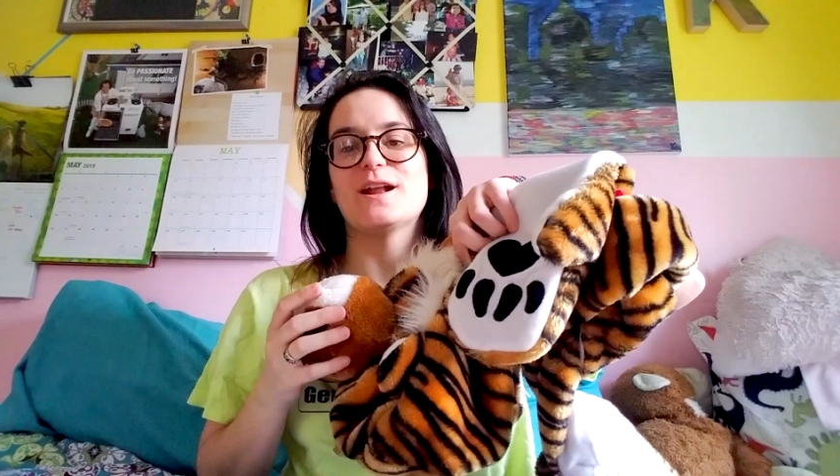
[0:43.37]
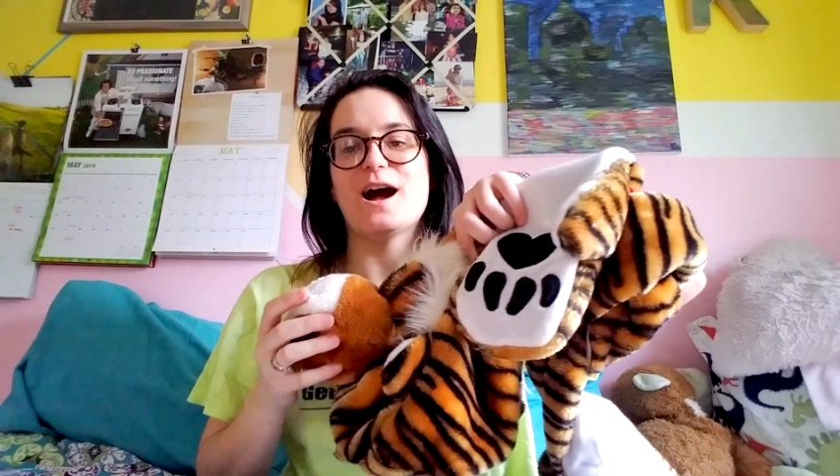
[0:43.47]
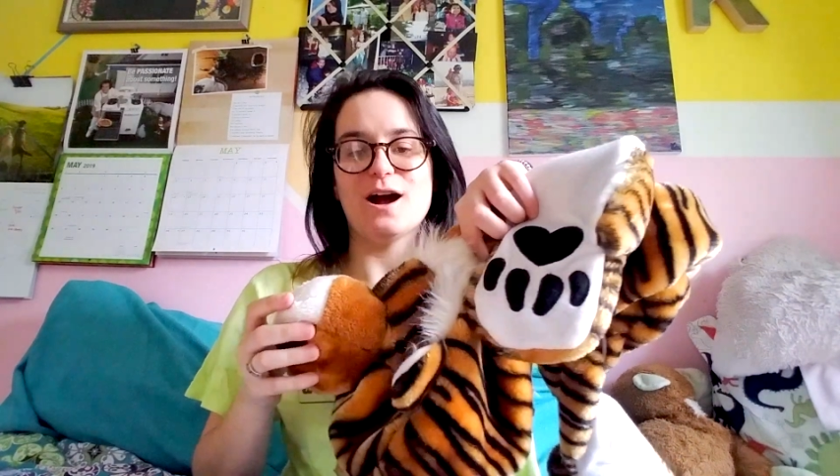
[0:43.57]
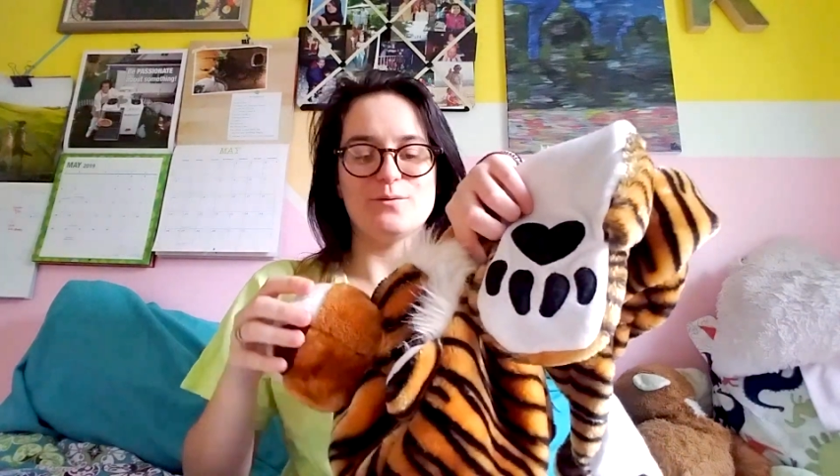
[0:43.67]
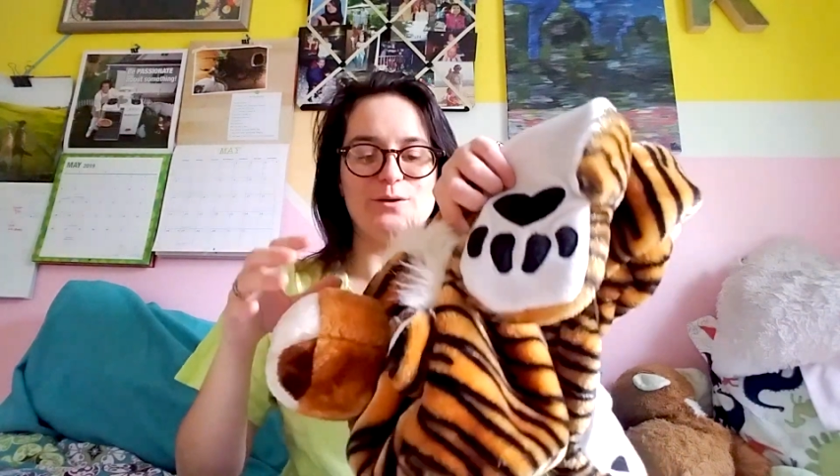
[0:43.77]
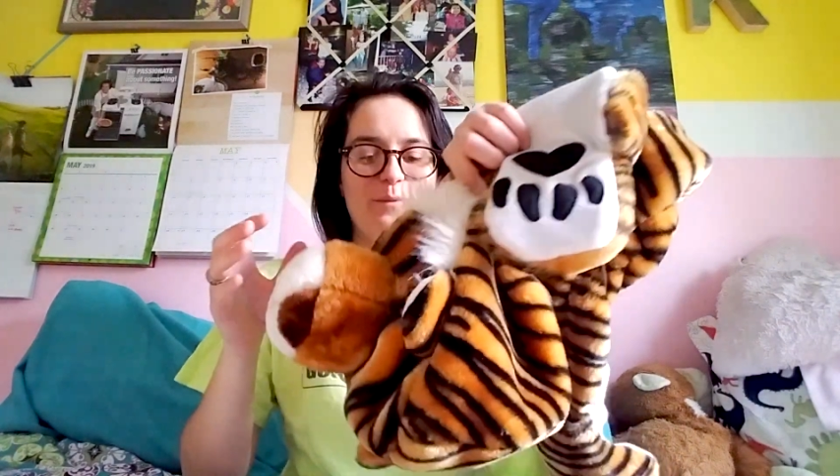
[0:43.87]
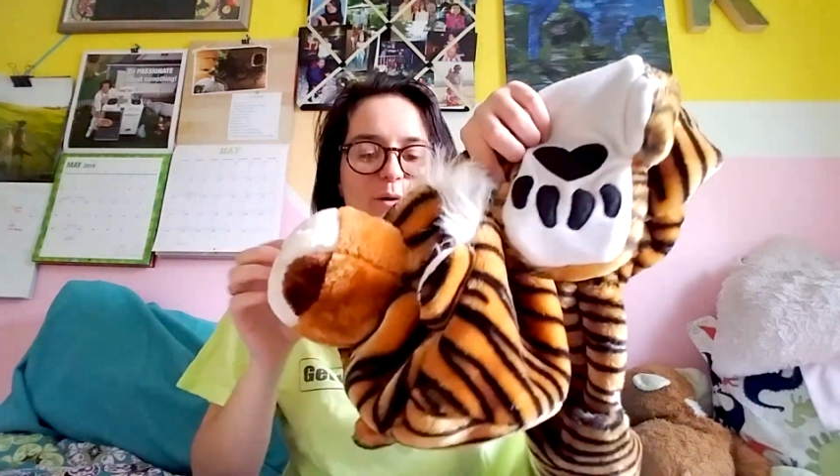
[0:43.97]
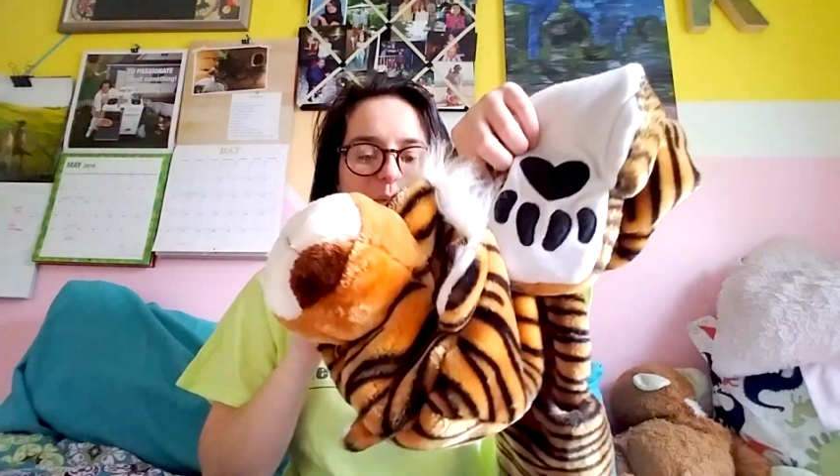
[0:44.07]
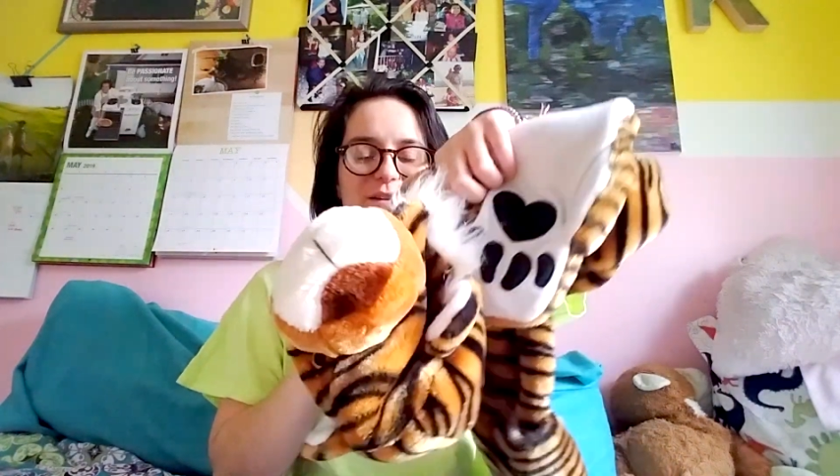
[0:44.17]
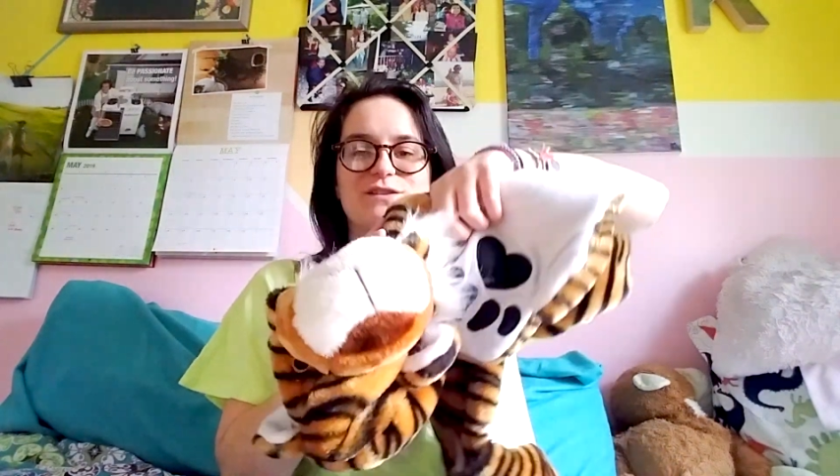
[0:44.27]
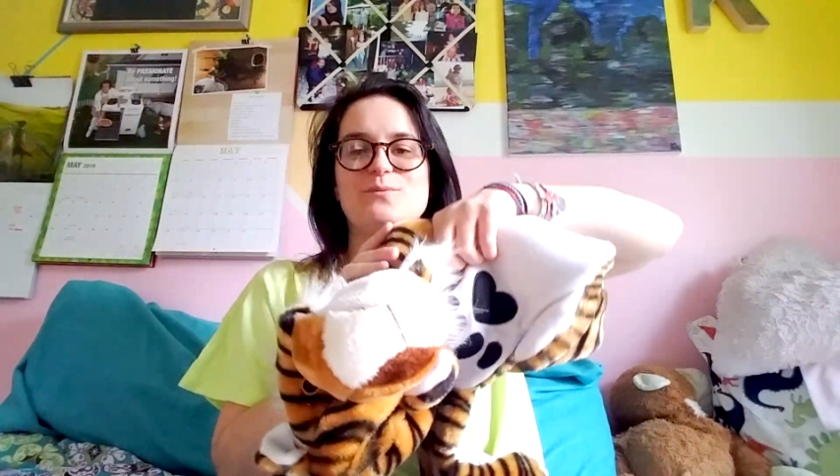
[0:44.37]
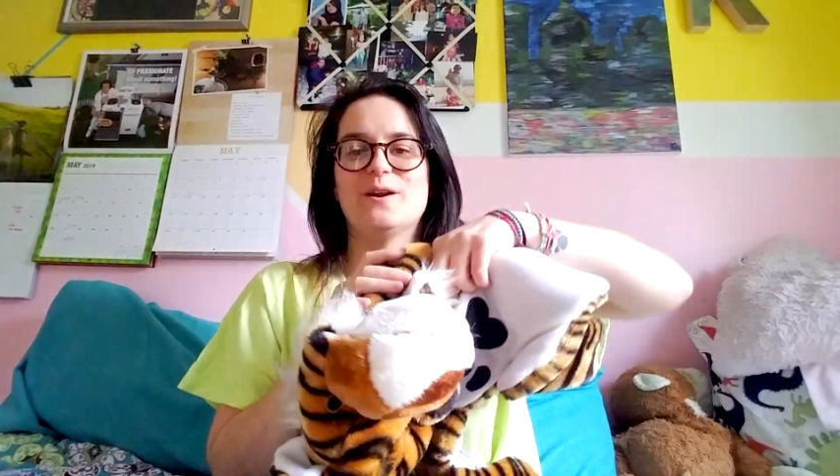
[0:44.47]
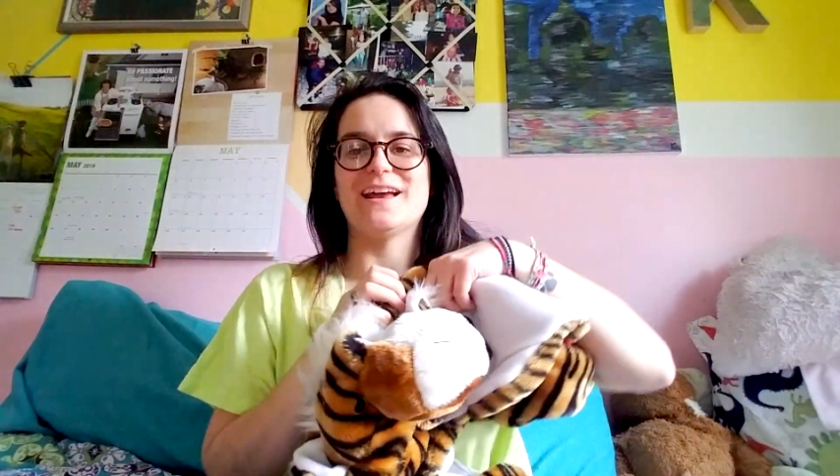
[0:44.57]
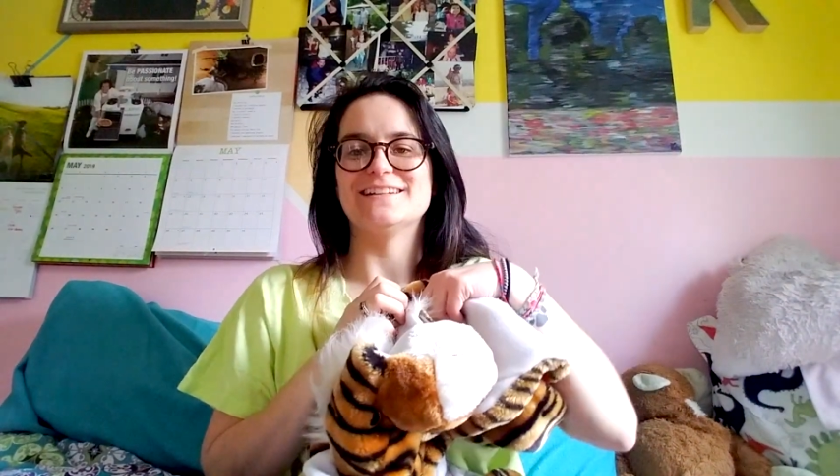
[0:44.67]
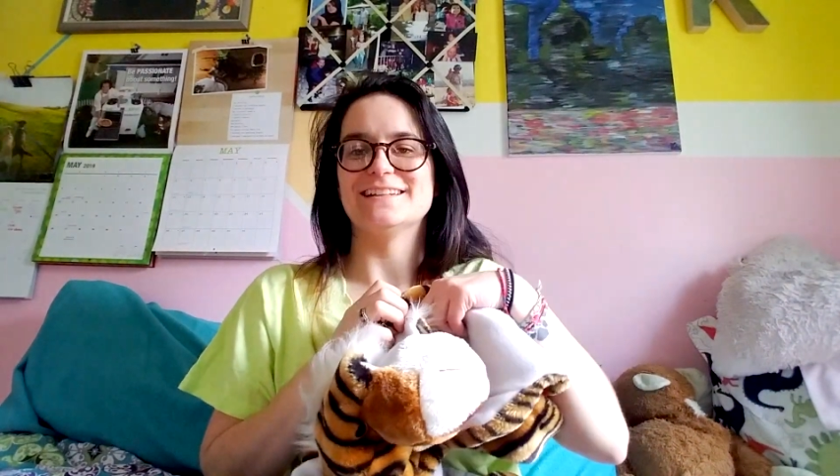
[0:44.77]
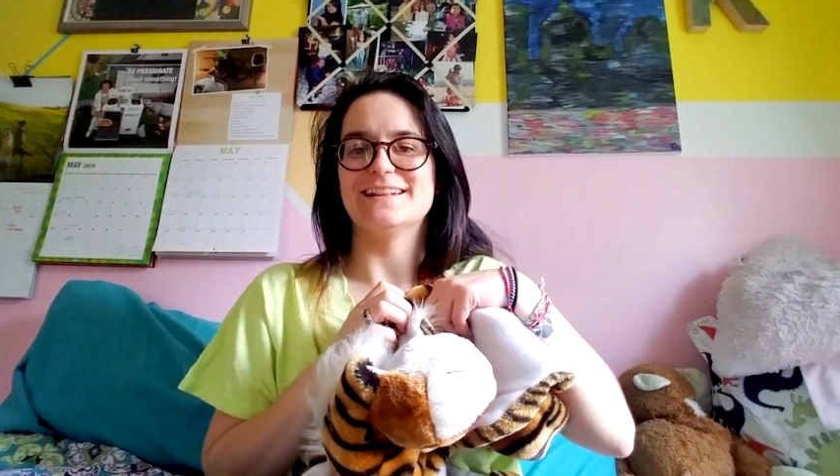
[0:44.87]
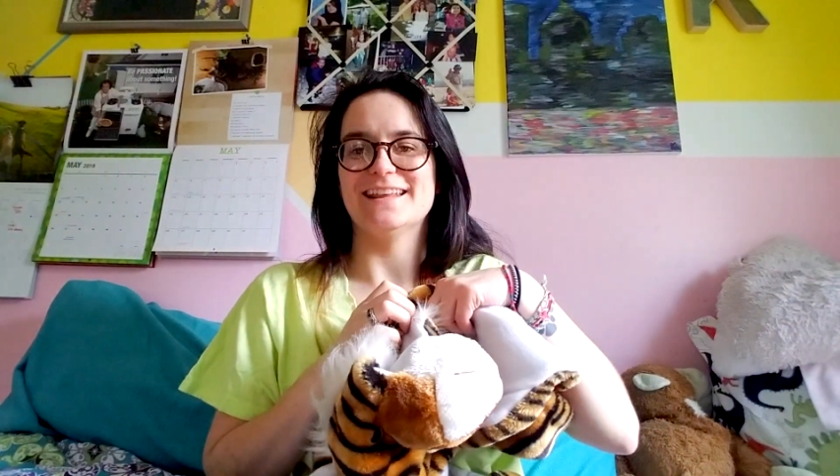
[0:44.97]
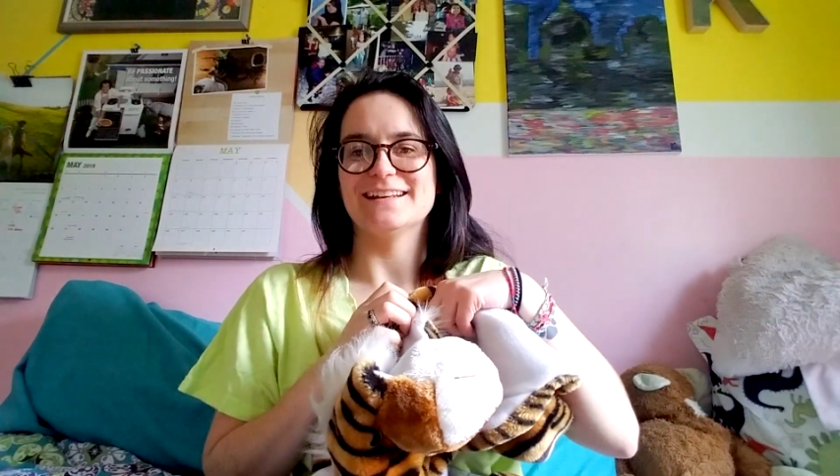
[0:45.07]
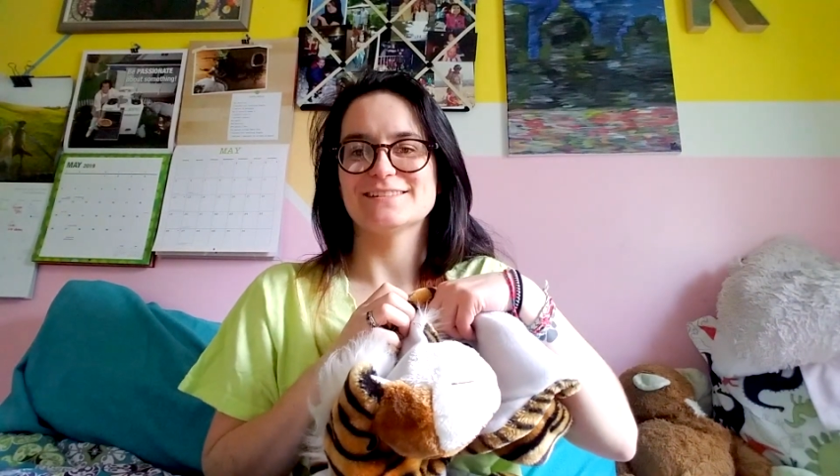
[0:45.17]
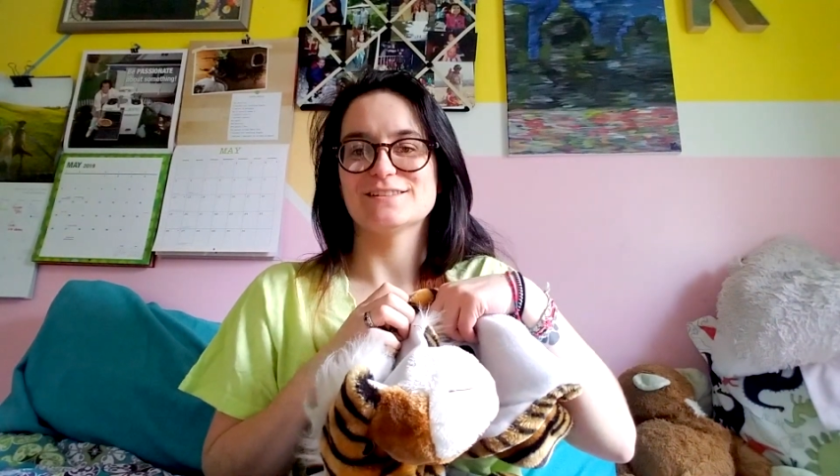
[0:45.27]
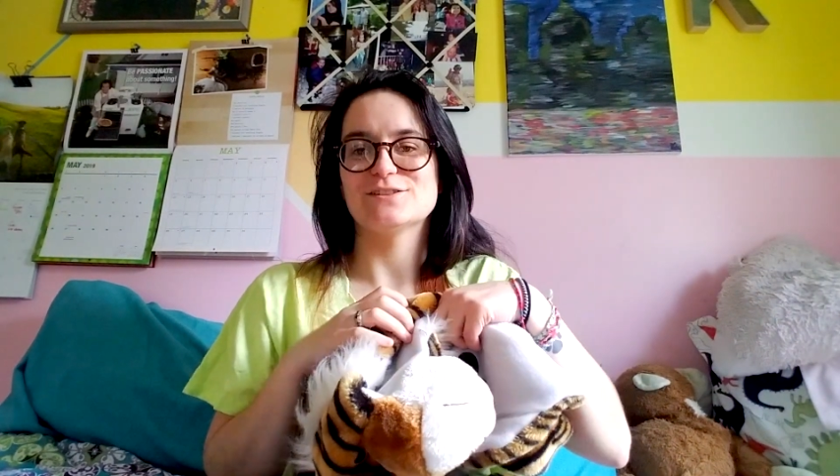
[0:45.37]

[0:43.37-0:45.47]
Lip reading: awkward moments when I did things.